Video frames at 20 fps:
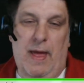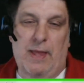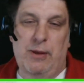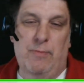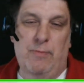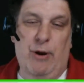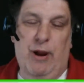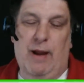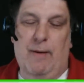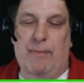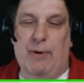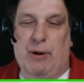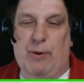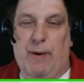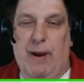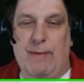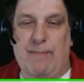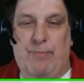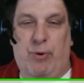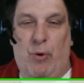you bring up a
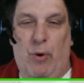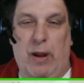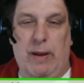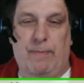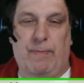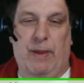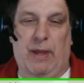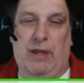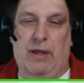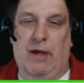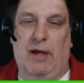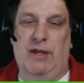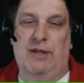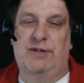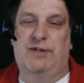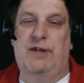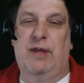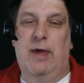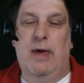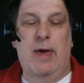great point,
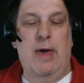because